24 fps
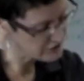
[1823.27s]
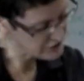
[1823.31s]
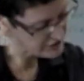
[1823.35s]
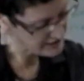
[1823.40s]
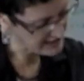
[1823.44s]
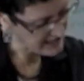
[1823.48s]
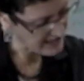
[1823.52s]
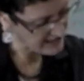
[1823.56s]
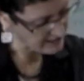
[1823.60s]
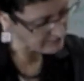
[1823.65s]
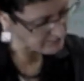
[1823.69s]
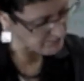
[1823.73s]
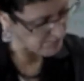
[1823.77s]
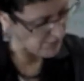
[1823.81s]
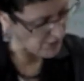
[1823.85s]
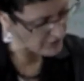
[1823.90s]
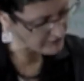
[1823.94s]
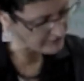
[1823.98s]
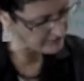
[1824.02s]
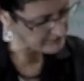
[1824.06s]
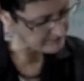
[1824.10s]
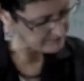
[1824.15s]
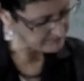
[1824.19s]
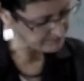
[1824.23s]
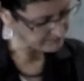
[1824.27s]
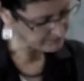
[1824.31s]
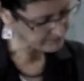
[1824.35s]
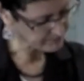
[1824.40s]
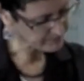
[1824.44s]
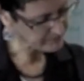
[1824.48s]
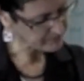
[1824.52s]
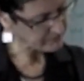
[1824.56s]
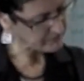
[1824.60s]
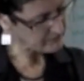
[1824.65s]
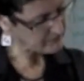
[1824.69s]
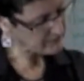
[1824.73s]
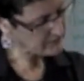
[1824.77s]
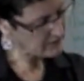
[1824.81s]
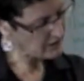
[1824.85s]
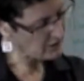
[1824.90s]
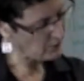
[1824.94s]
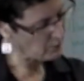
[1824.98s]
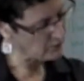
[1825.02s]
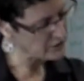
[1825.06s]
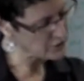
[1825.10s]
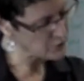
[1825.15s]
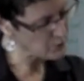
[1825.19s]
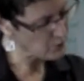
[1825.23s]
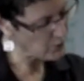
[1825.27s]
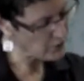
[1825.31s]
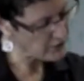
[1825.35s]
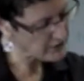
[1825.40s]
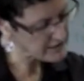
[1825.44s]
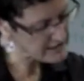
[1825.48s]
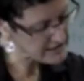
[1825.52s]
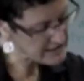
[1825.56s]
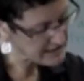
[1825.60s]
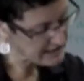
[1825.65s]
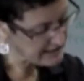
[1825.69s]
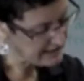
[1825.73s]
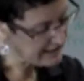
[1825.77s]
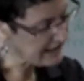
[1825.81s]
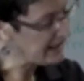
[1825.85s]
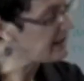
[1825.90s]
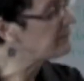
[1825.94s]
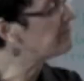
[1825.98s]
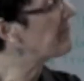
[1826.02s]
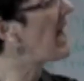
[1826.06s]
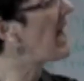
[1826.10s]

She had a model which worked in